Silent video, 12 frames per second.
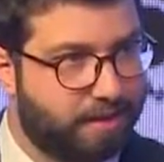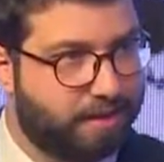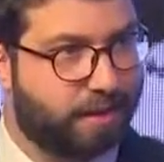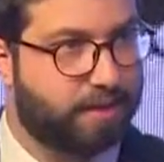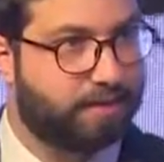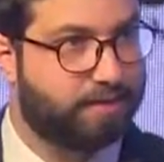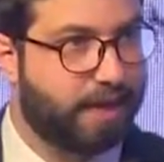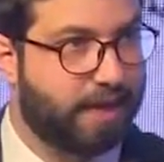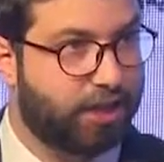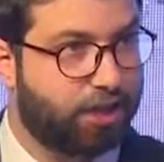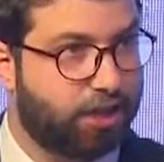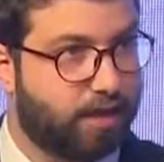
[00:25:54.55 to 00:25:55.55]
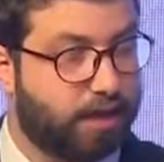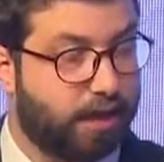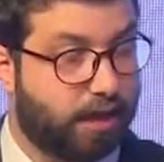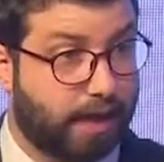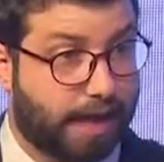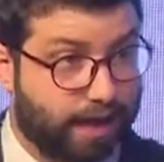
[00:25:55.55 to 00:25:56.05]
that it's
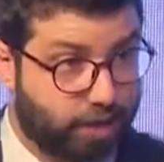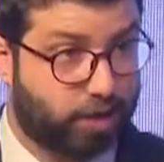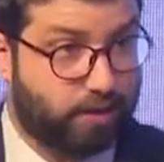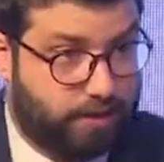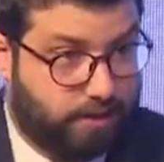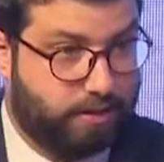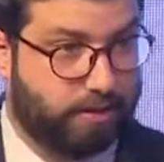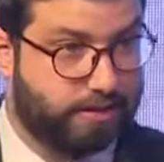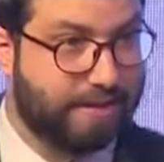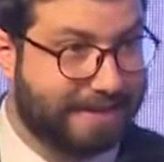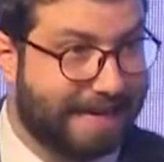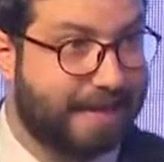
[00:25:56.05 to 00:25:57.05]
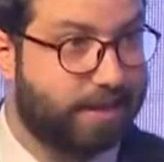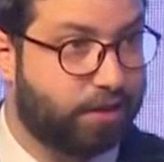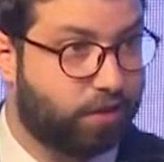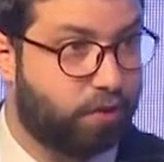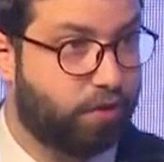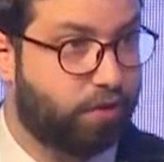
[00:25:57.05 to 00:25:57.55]
actually
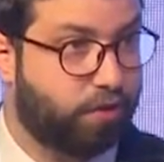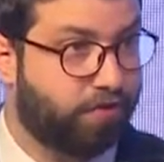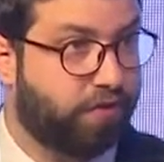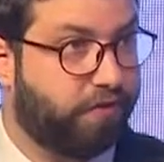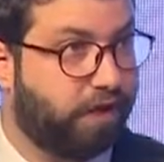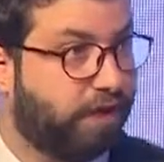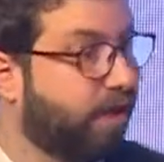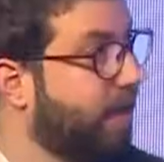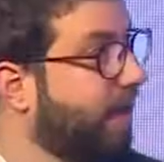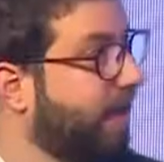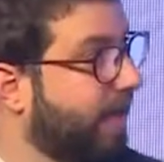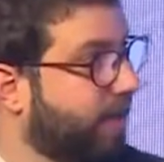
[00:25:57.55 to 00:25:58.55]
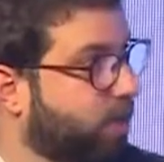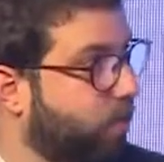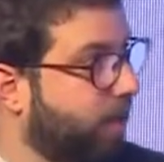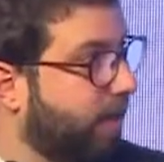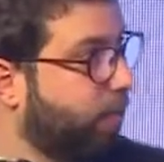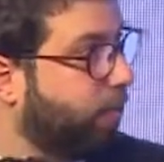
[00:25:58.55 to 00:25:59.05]
designed to fulfill is
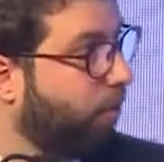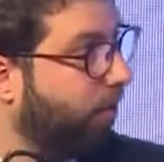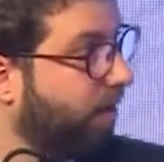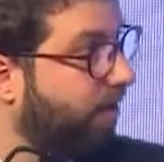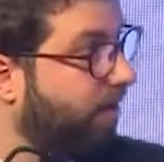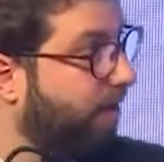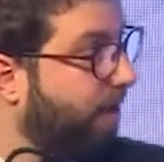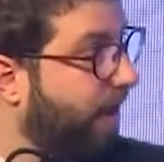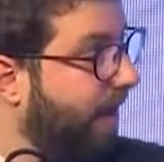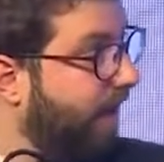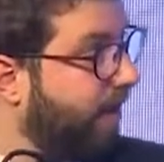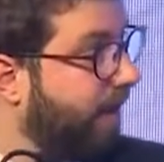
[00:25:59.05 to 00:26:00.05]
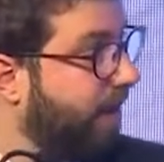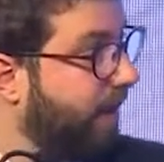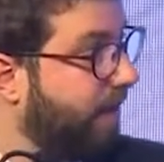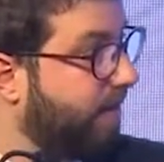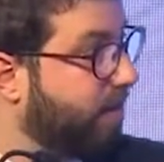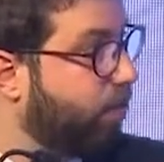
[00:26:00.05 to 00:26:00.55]
really important,
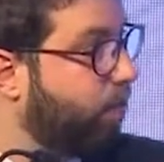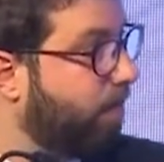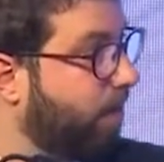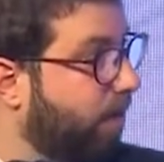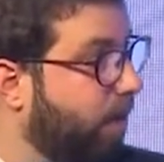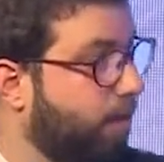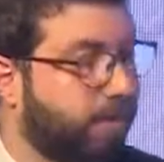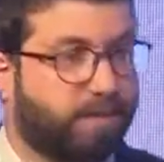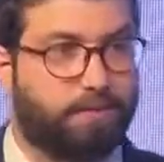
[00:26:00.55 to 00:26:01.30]
and this would be all coming